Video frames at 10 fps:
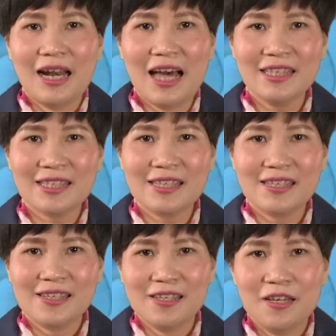
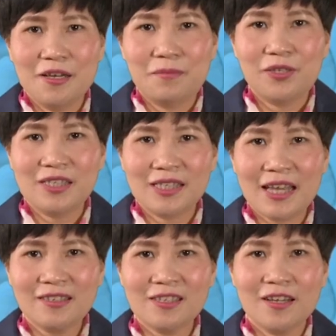Last,
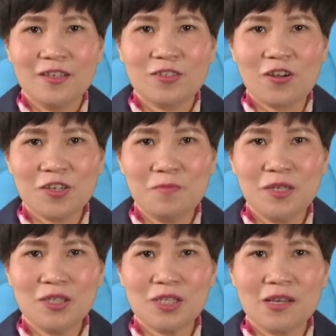present
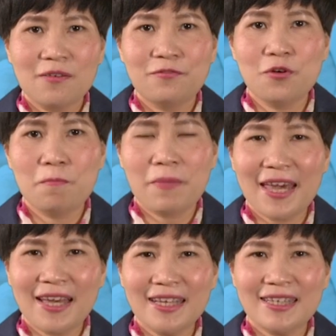documents for
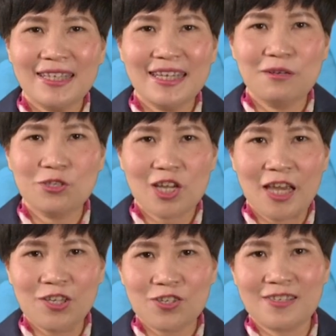bank
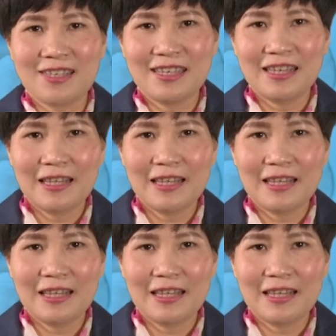negotiation.